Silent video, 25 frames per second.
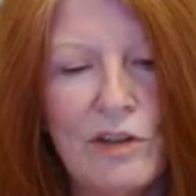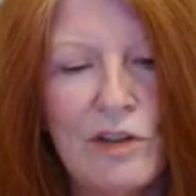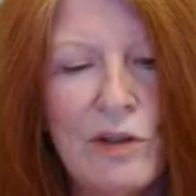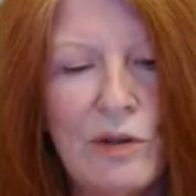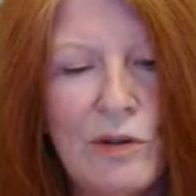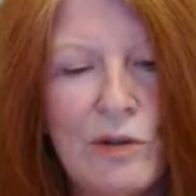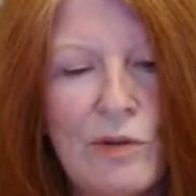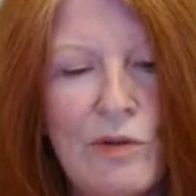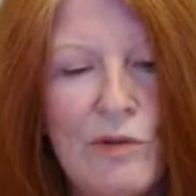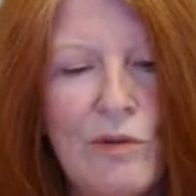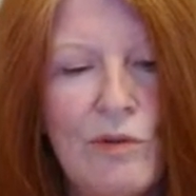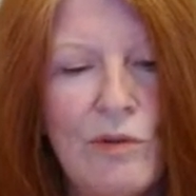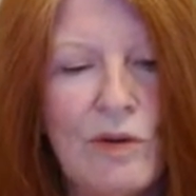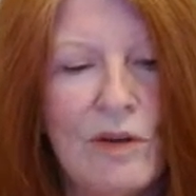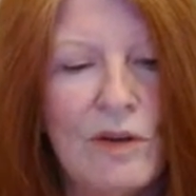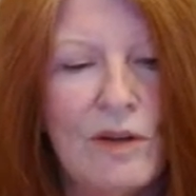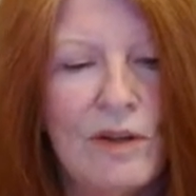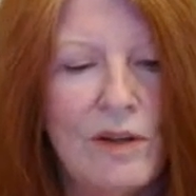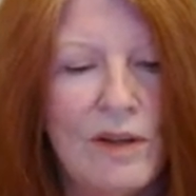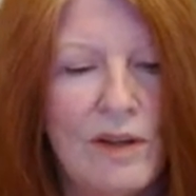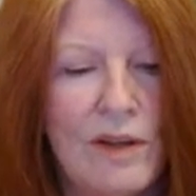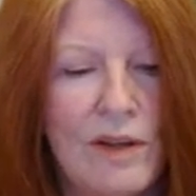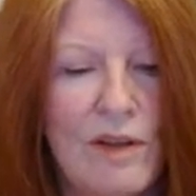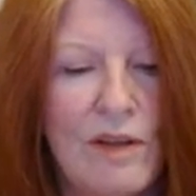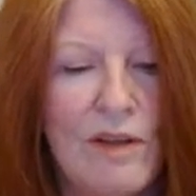to
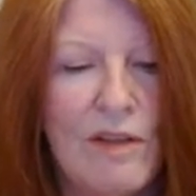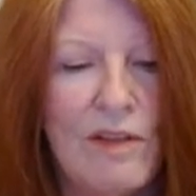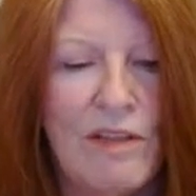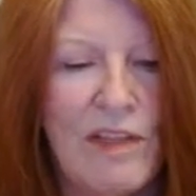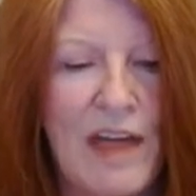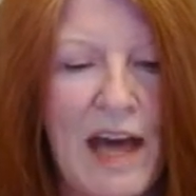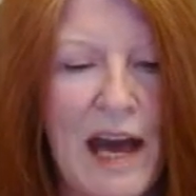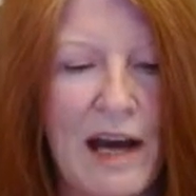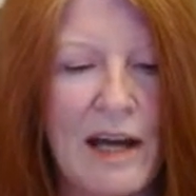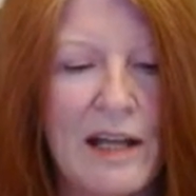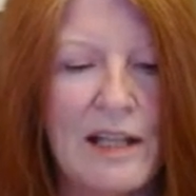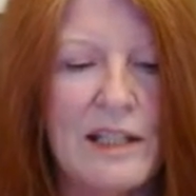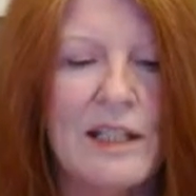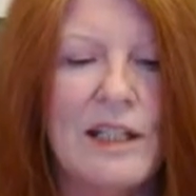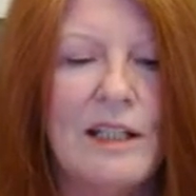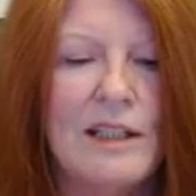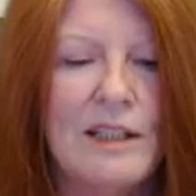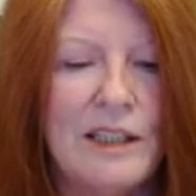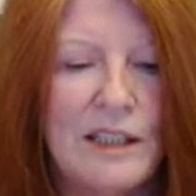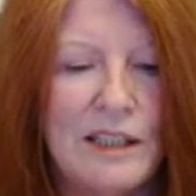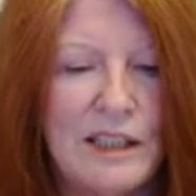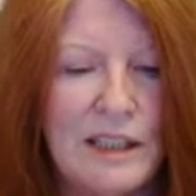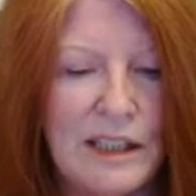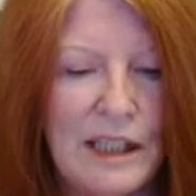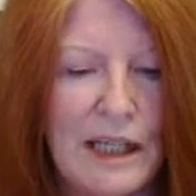that
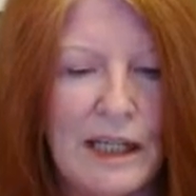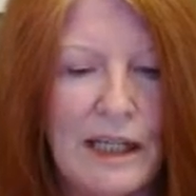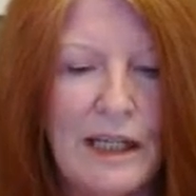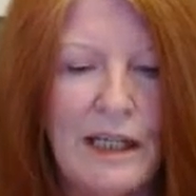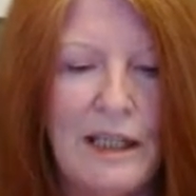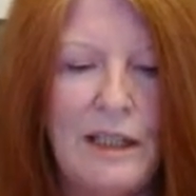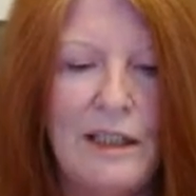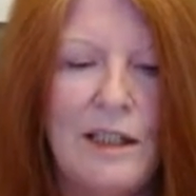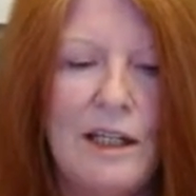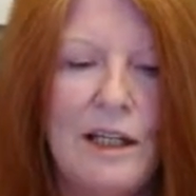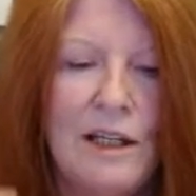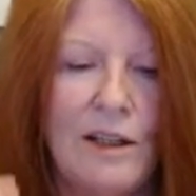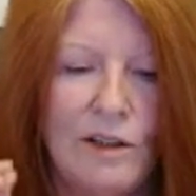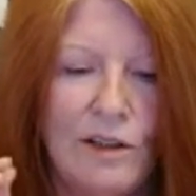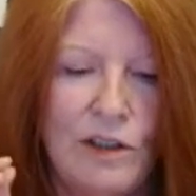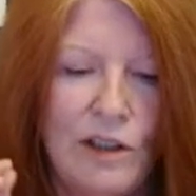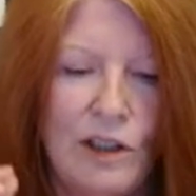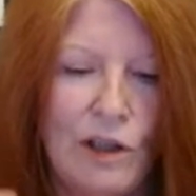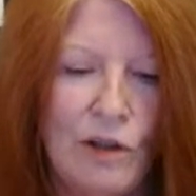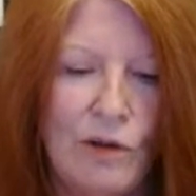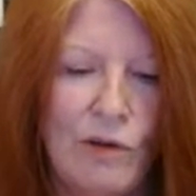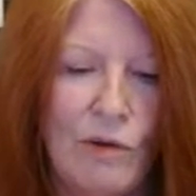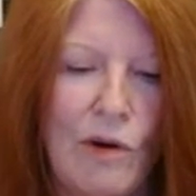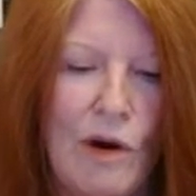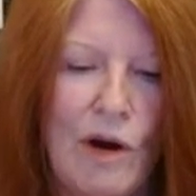seed
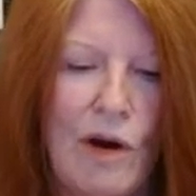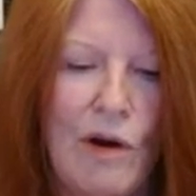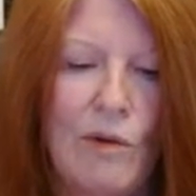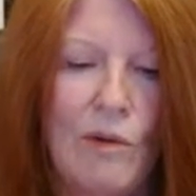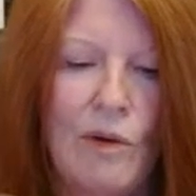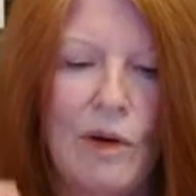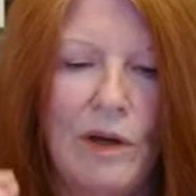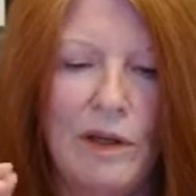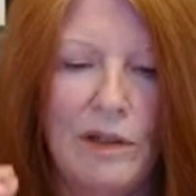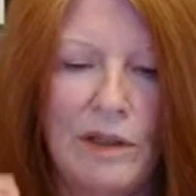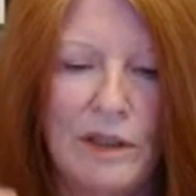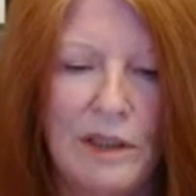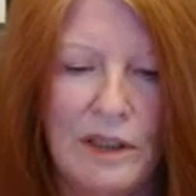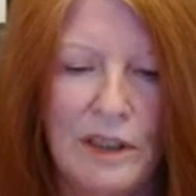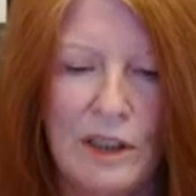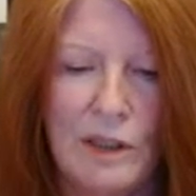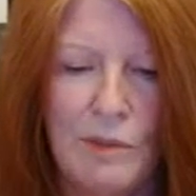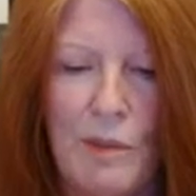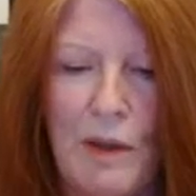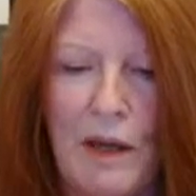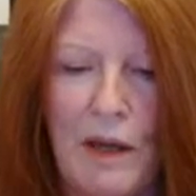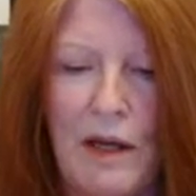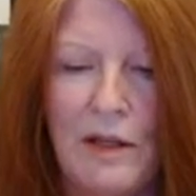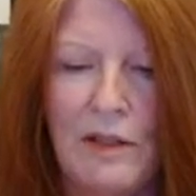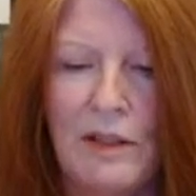to grow and
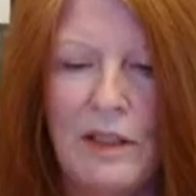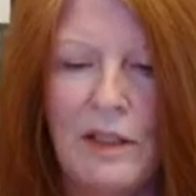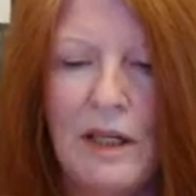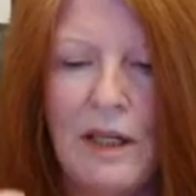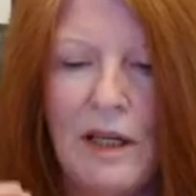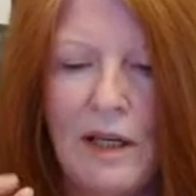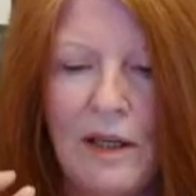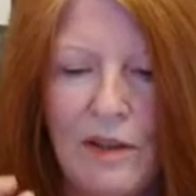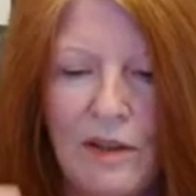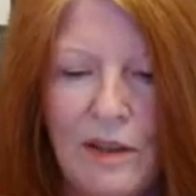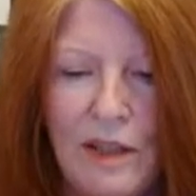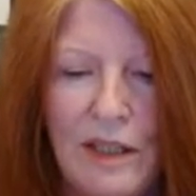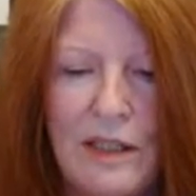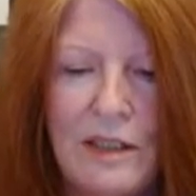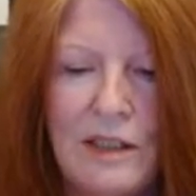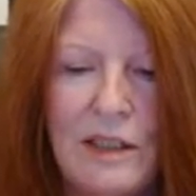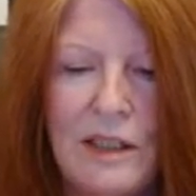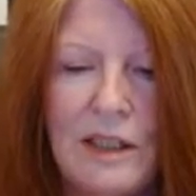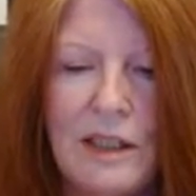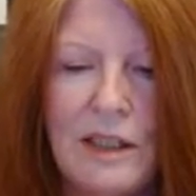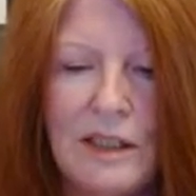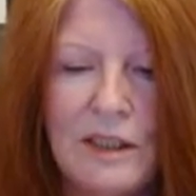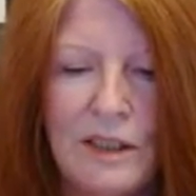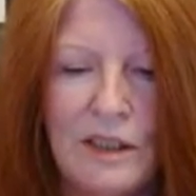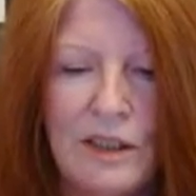expand.
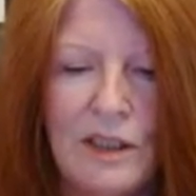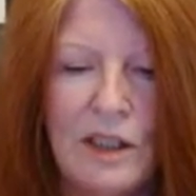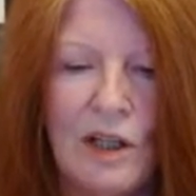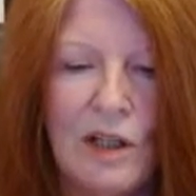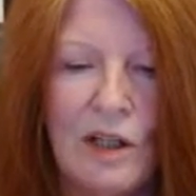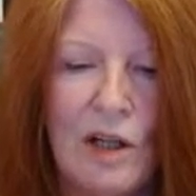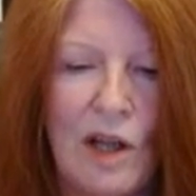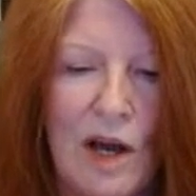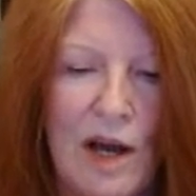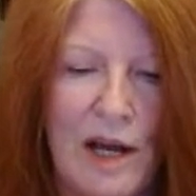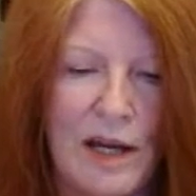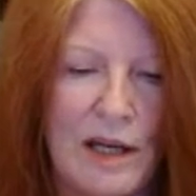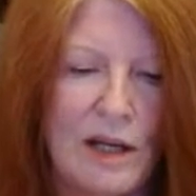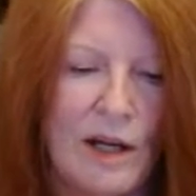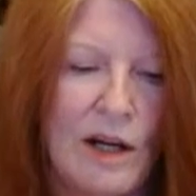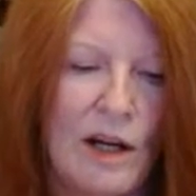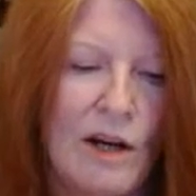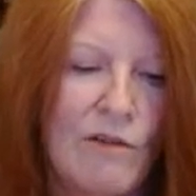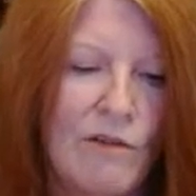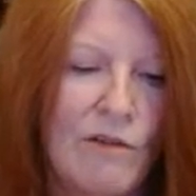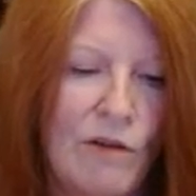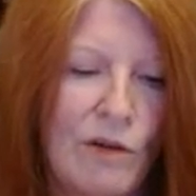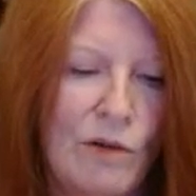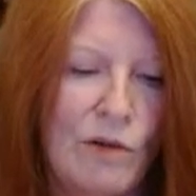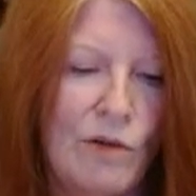This is the light
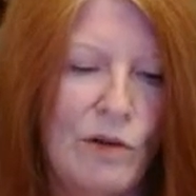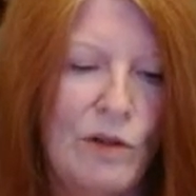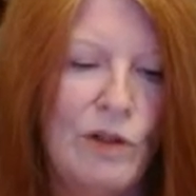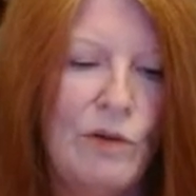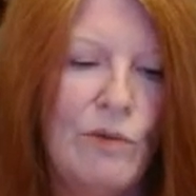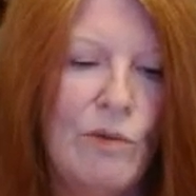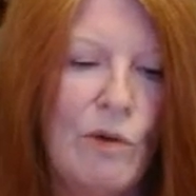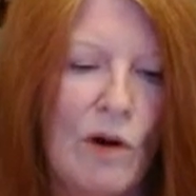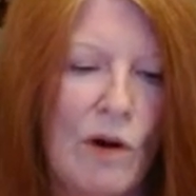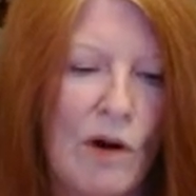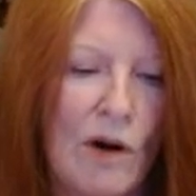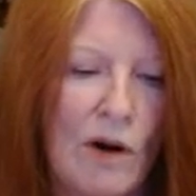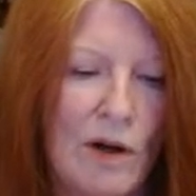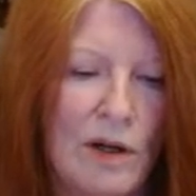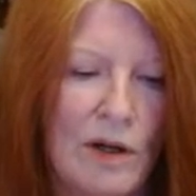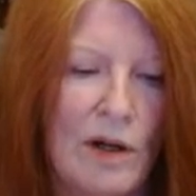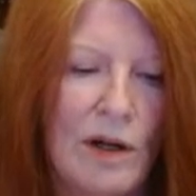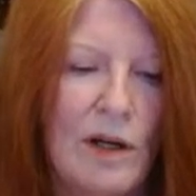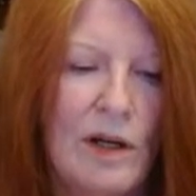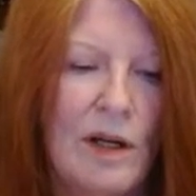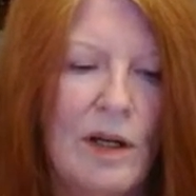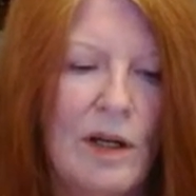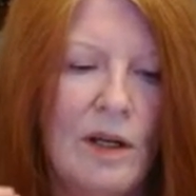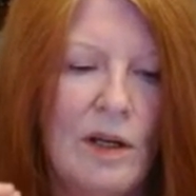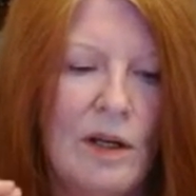of who you are
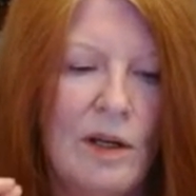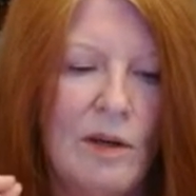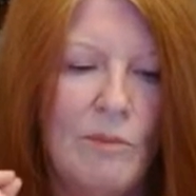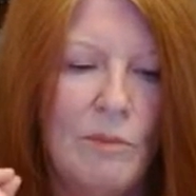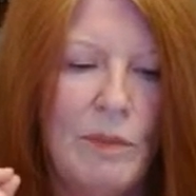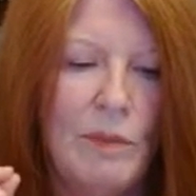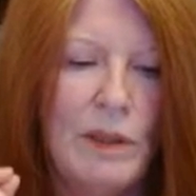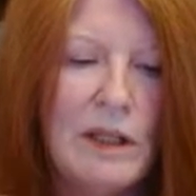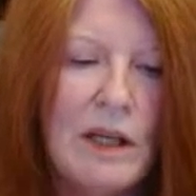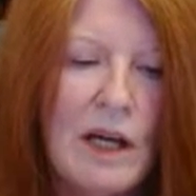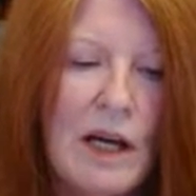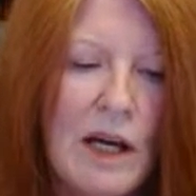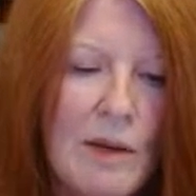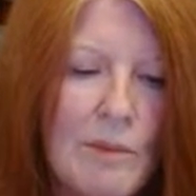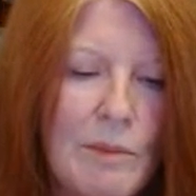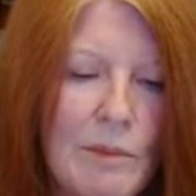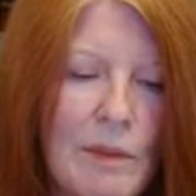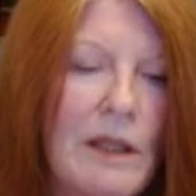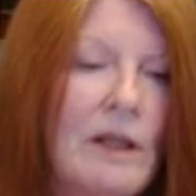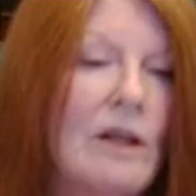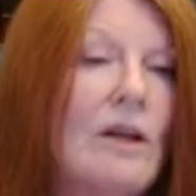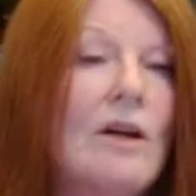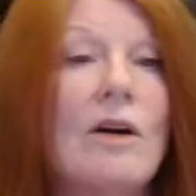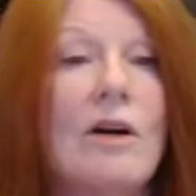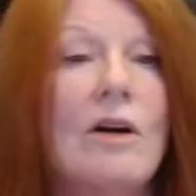
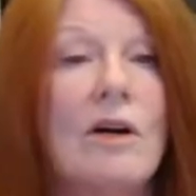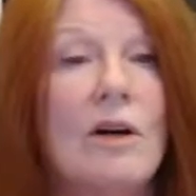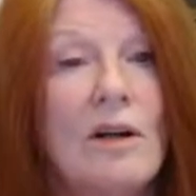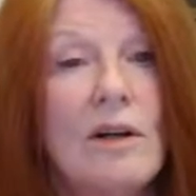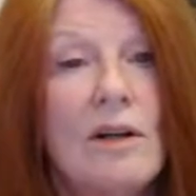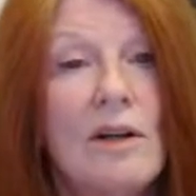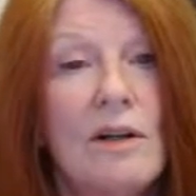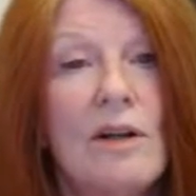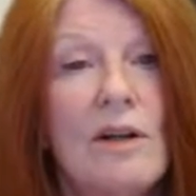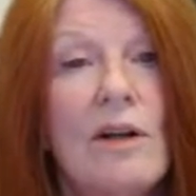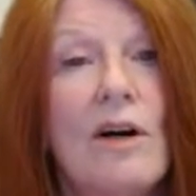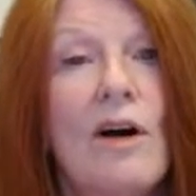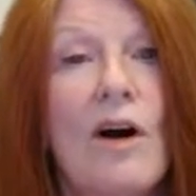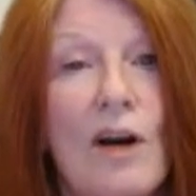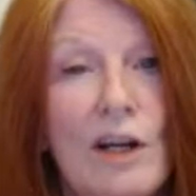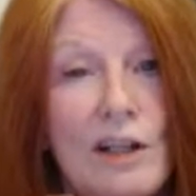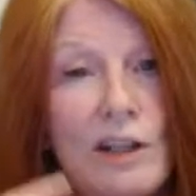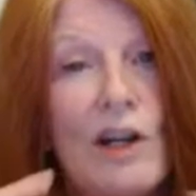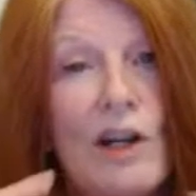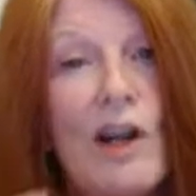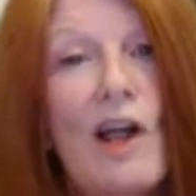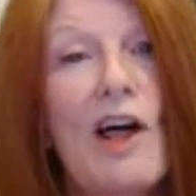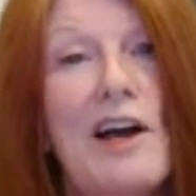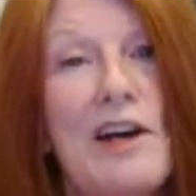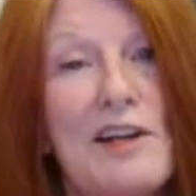becoming
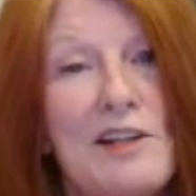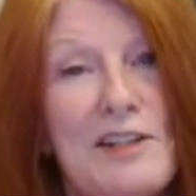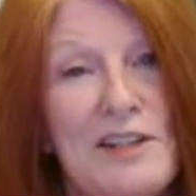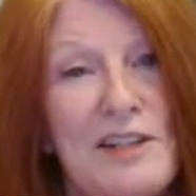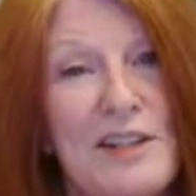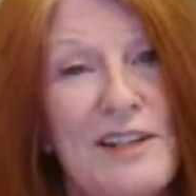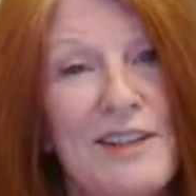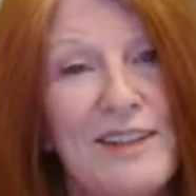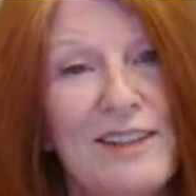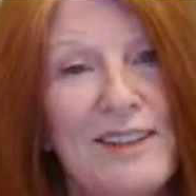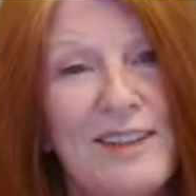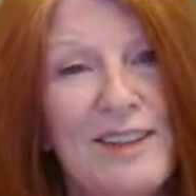online.